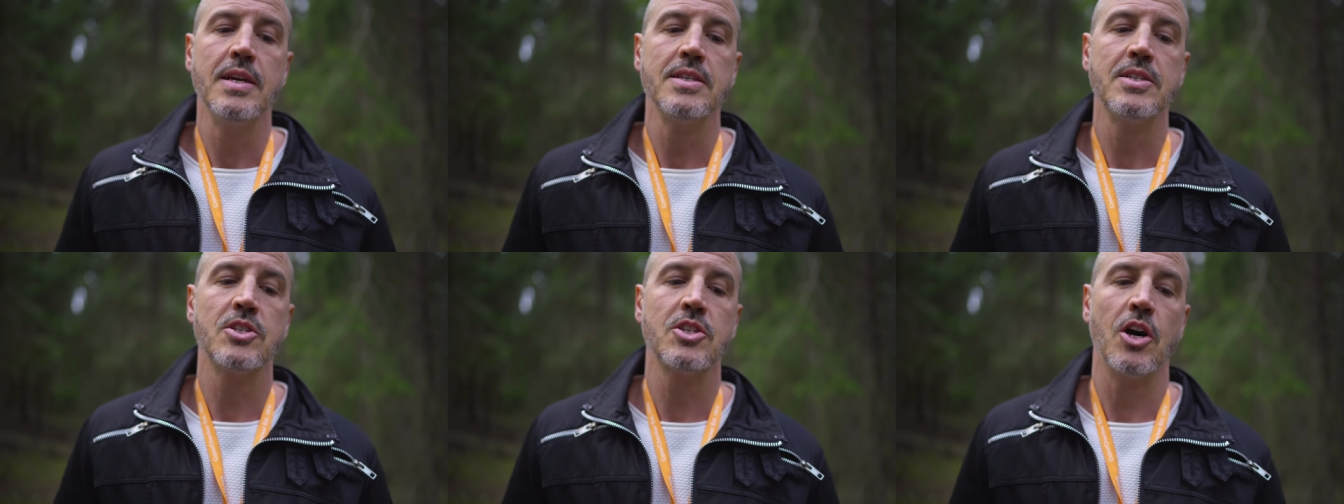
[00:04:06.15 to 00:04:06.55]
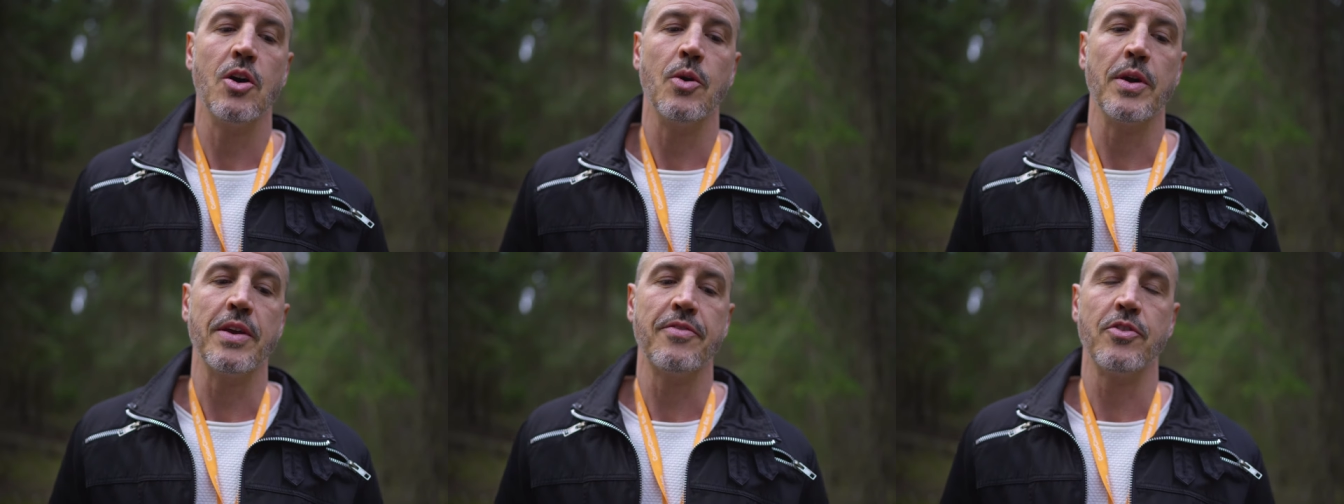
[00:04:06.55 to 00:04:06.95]

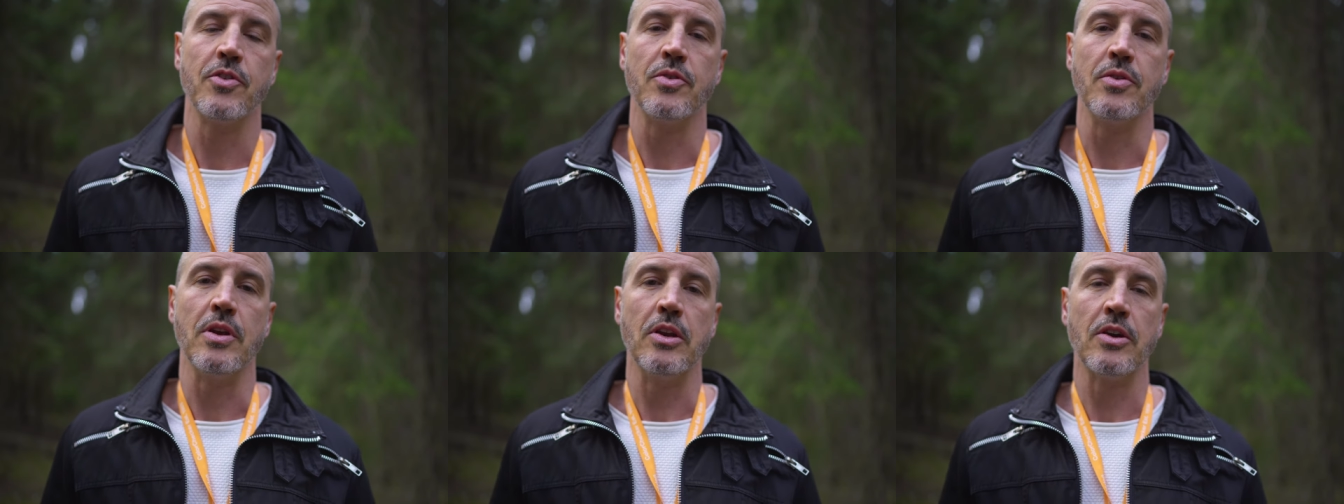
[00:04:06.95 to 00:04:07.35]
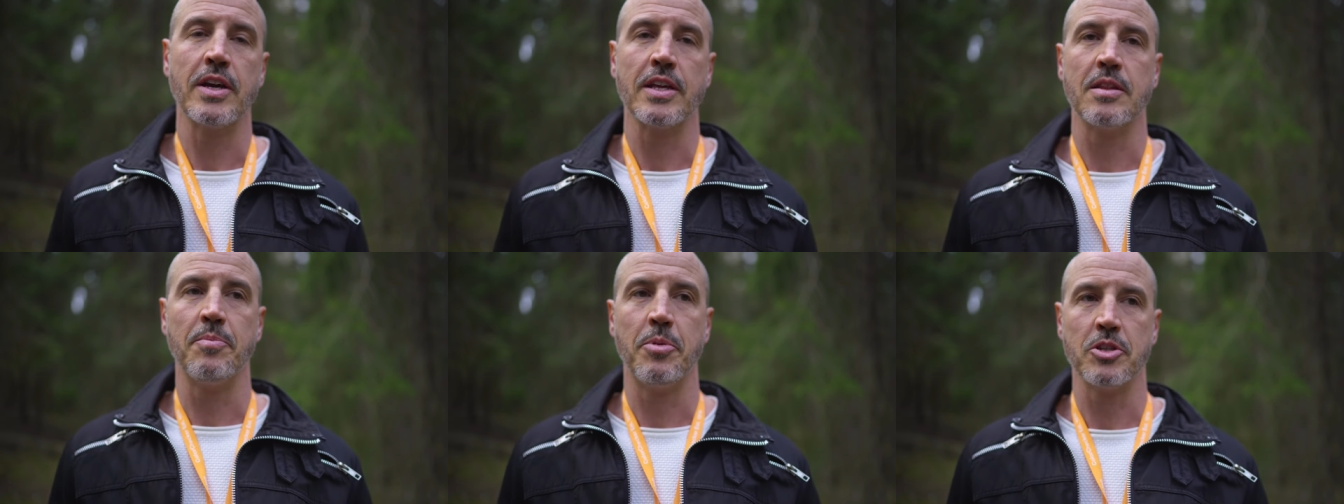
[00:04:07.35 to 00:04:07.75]
So if you look
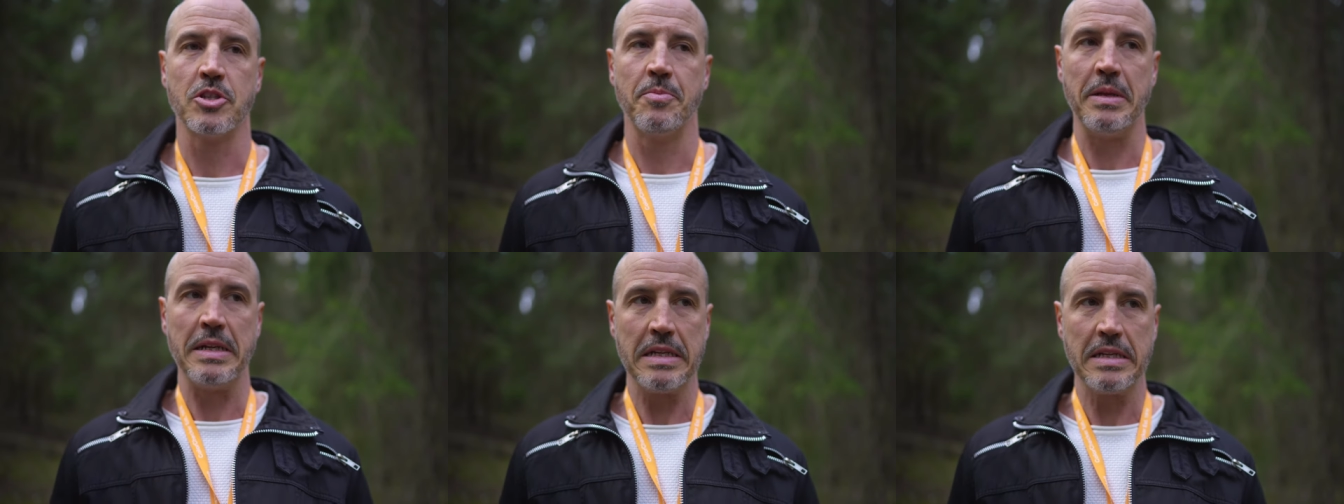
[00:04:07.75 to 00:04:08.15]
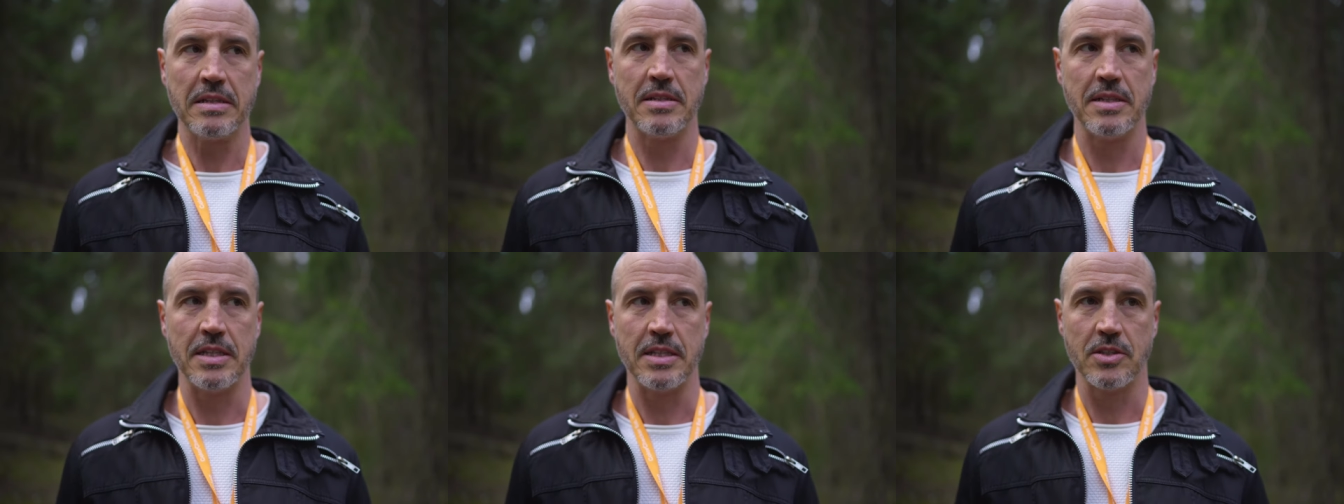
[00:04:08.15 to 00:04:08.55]
at the
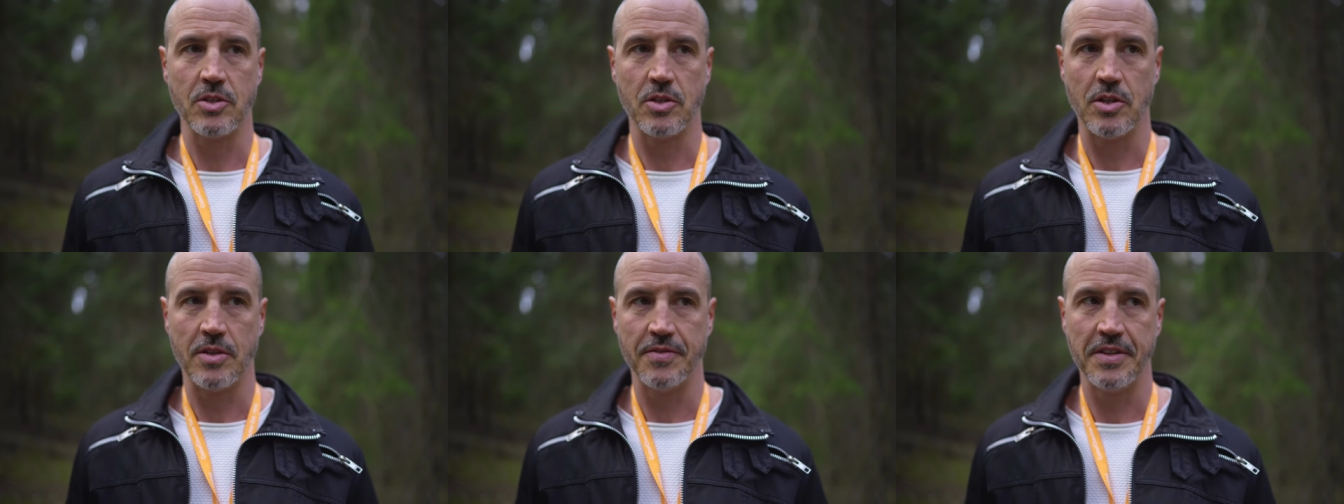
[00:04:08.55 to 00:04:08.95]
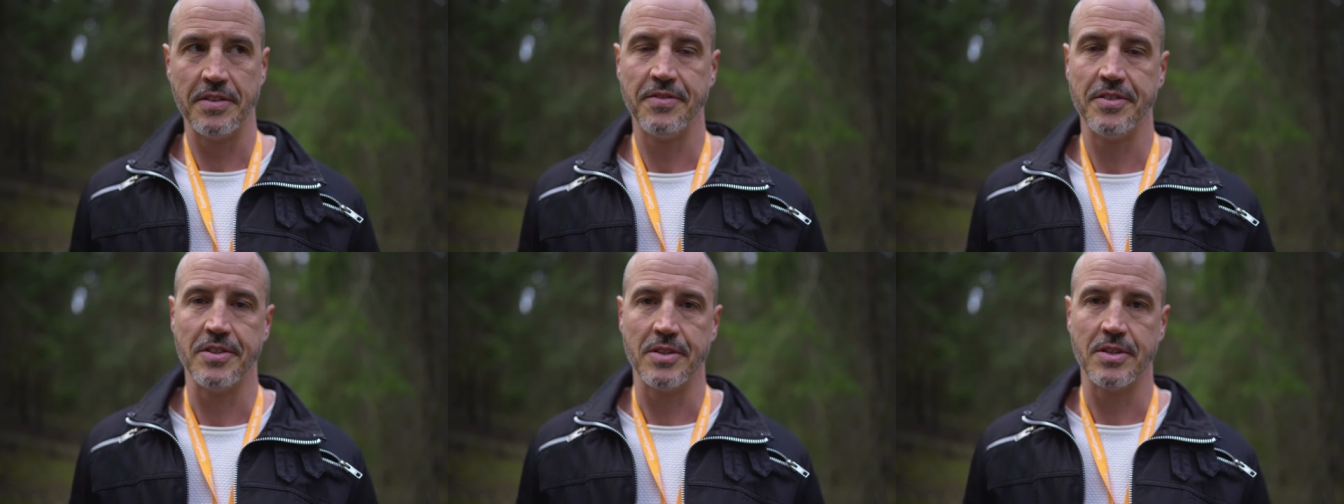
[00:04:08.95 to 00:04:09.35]
possibilities of
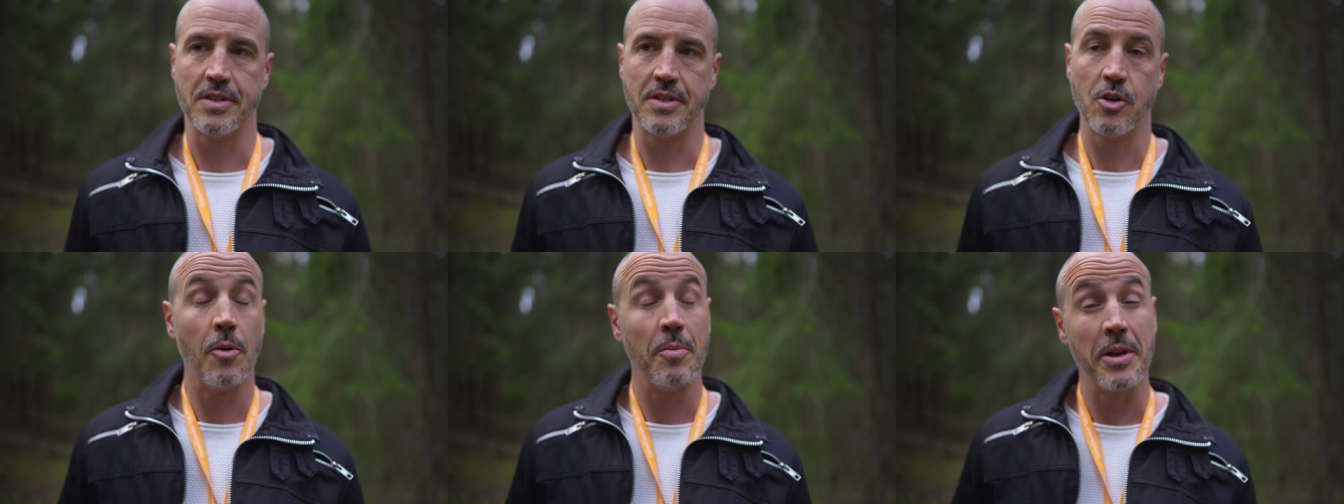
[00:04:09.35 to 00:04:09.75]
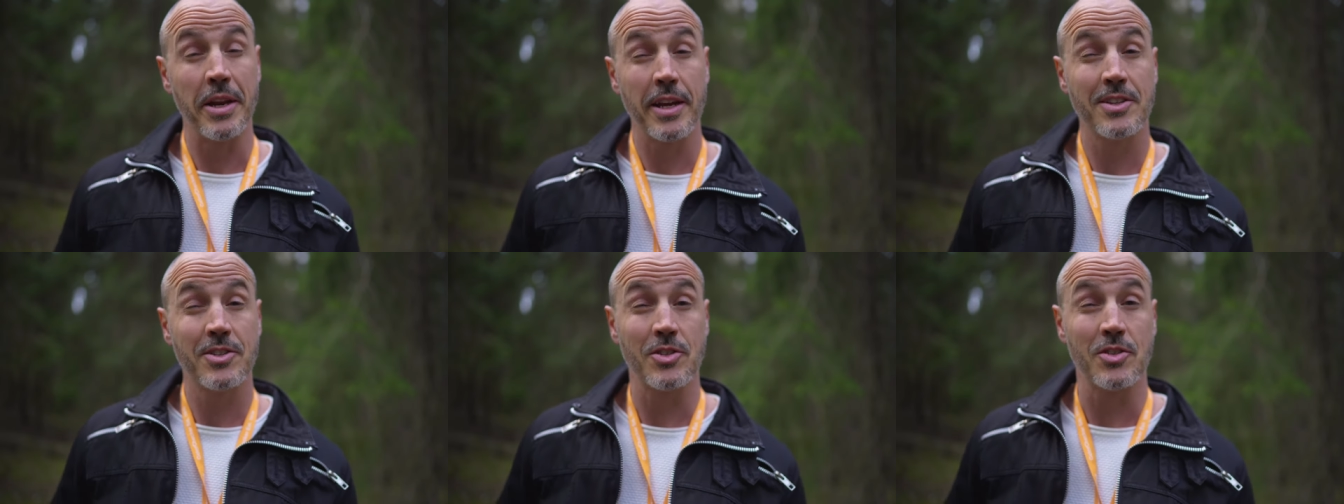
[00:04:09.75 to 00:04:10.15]
different
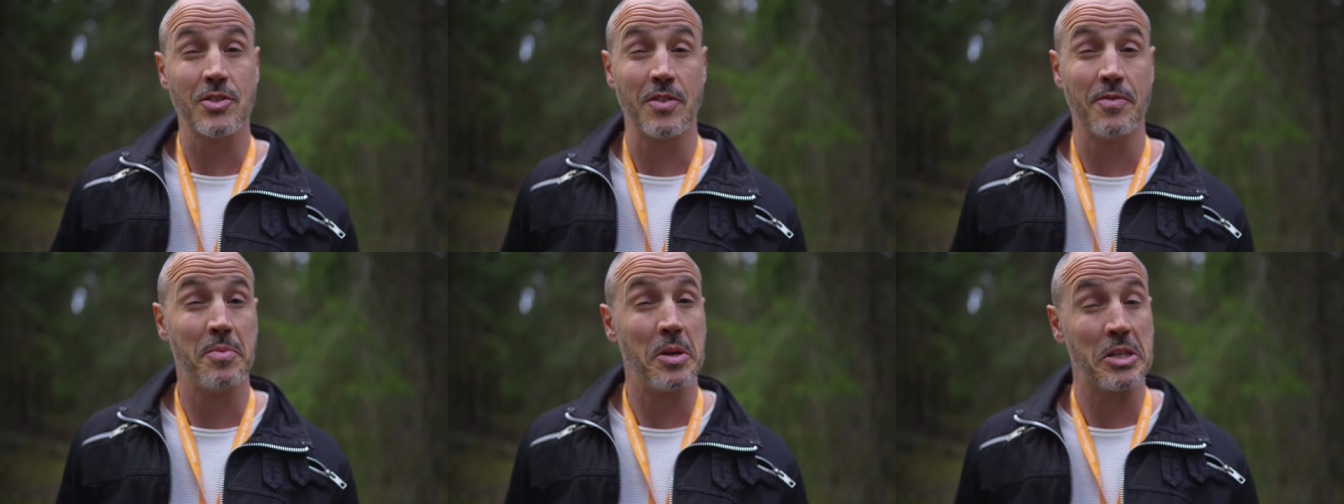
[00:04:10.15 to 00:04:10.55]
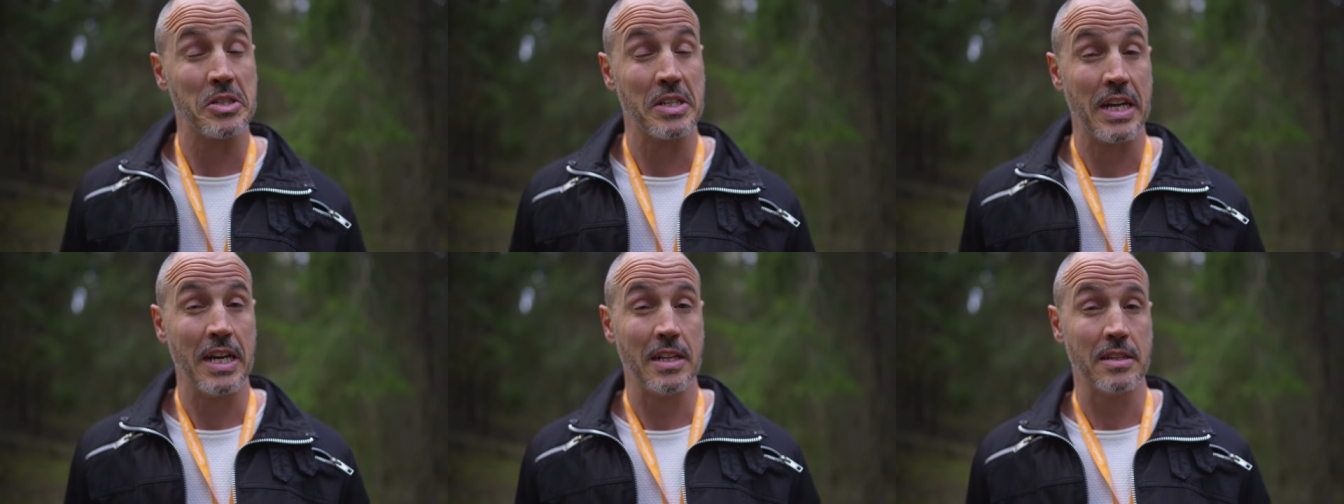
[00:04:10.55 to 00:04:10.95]
combinations of
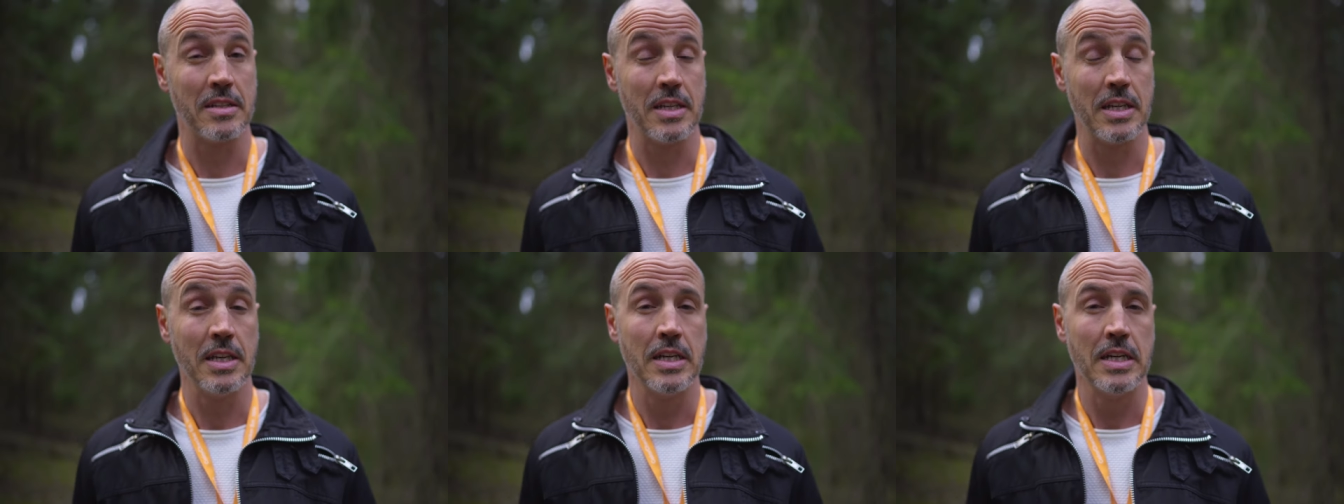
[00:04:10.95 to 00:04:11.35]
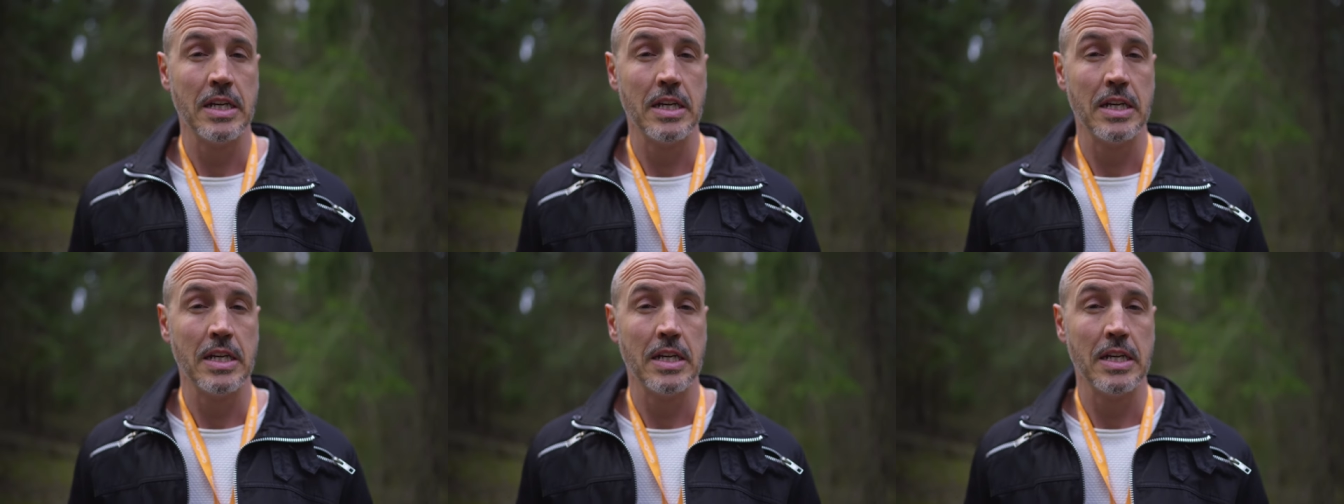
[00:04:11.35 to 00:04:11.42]
personality,